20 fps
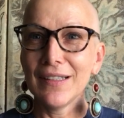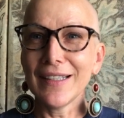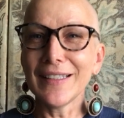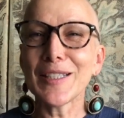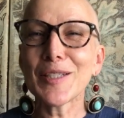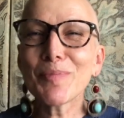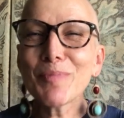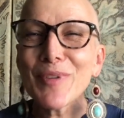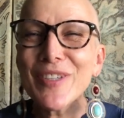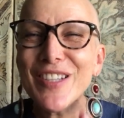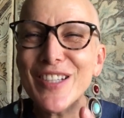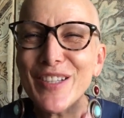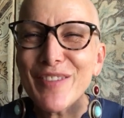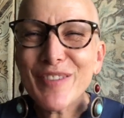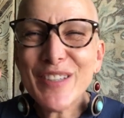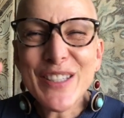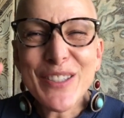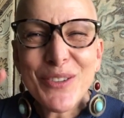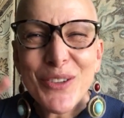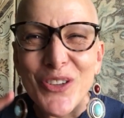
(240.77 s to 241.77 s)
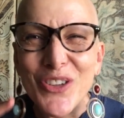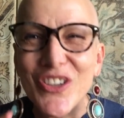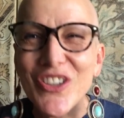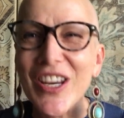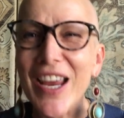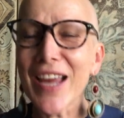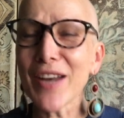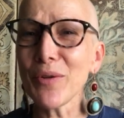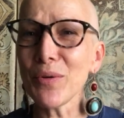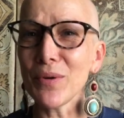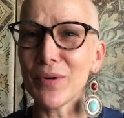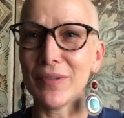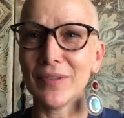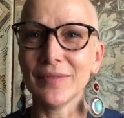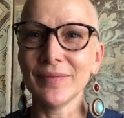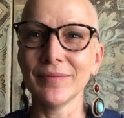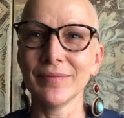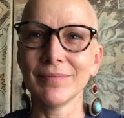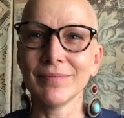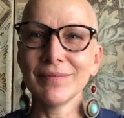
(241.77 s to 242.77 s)
And especially if it's a shadow,
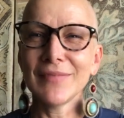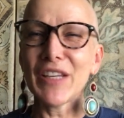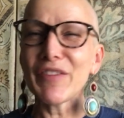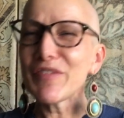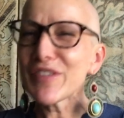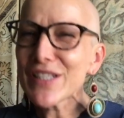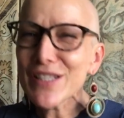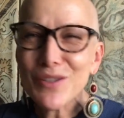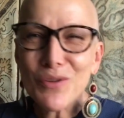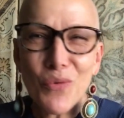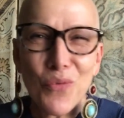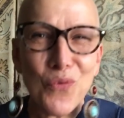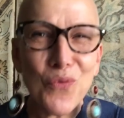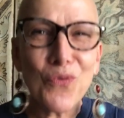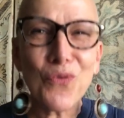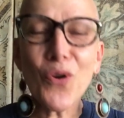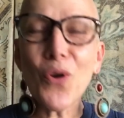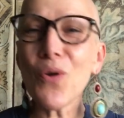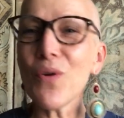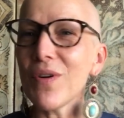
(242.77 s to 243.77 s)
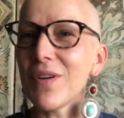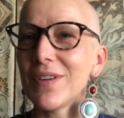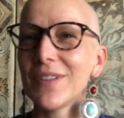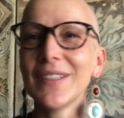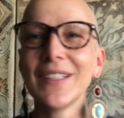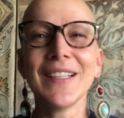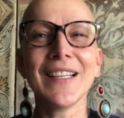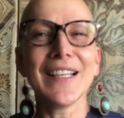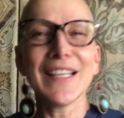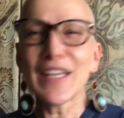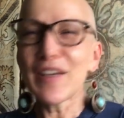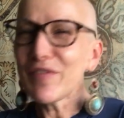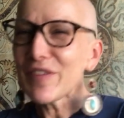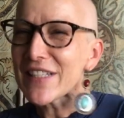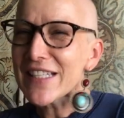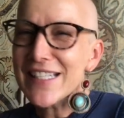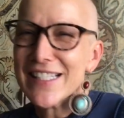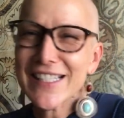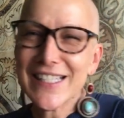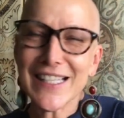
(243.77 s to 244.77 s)
if it's a flaw, if
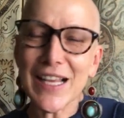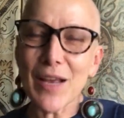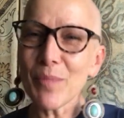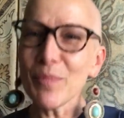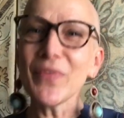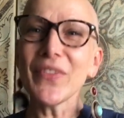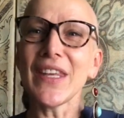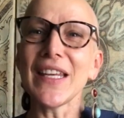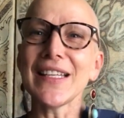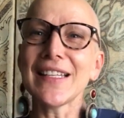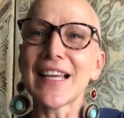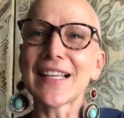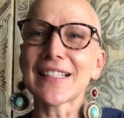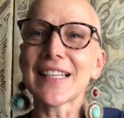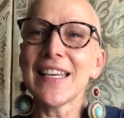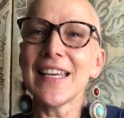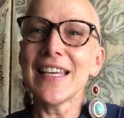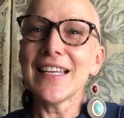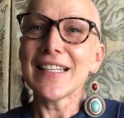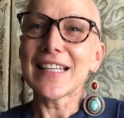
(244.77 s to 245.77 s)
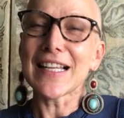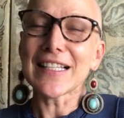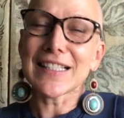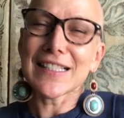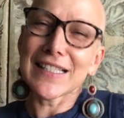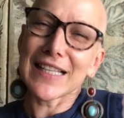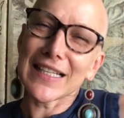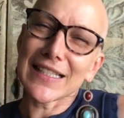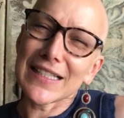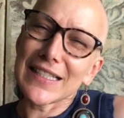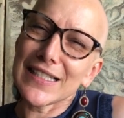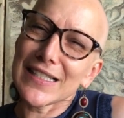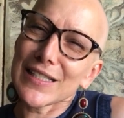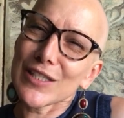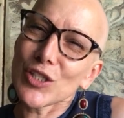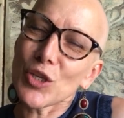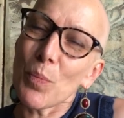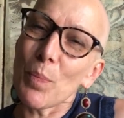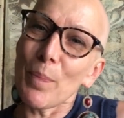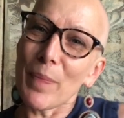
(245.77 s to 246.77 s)
it's something that is
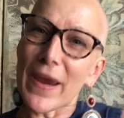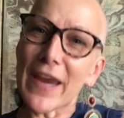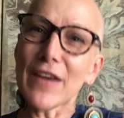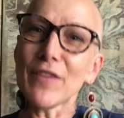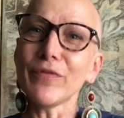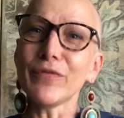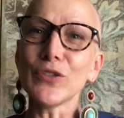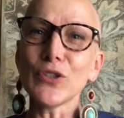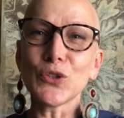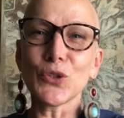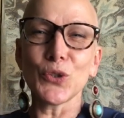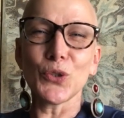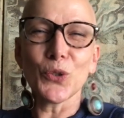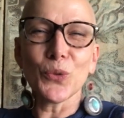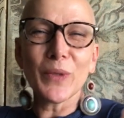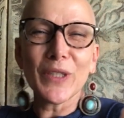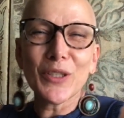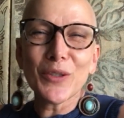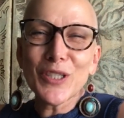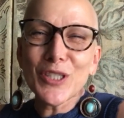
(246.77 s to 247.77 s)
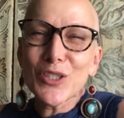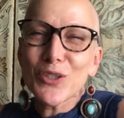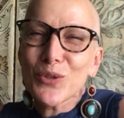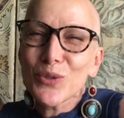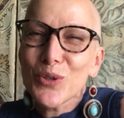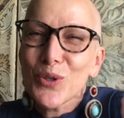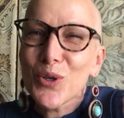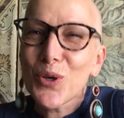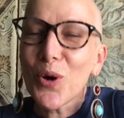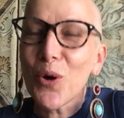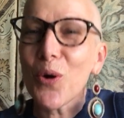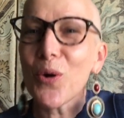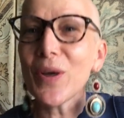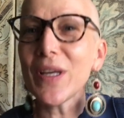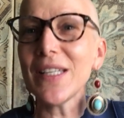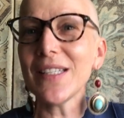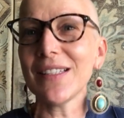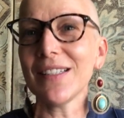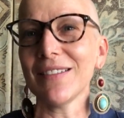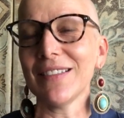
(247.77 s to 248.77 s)
so painful to you, we're going to go
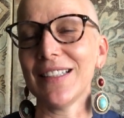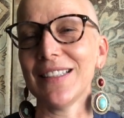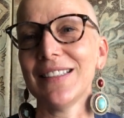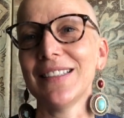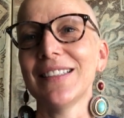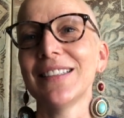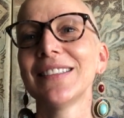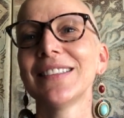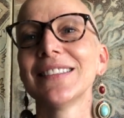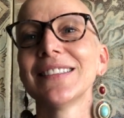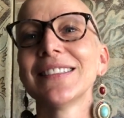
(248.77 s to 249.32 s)
into it